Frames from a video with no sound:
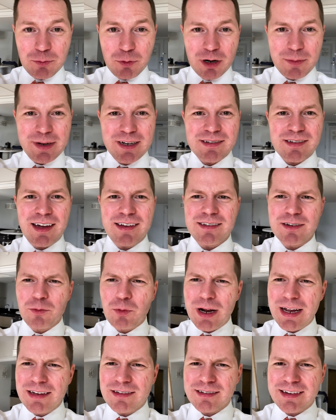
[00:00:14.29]
We're gonna be discussing
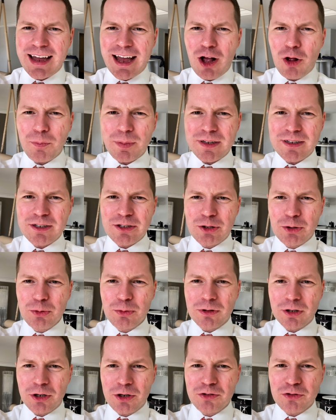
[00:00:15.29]
ways to help
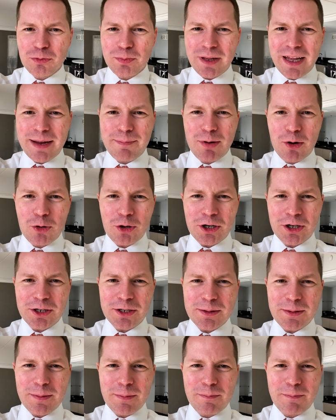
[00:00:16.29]
you learn to play
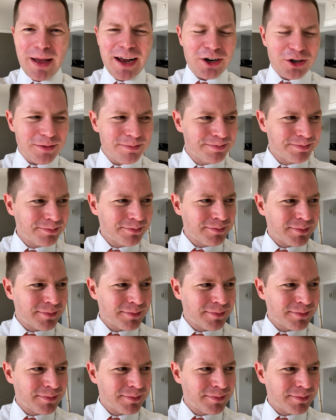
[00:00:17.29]
poker better.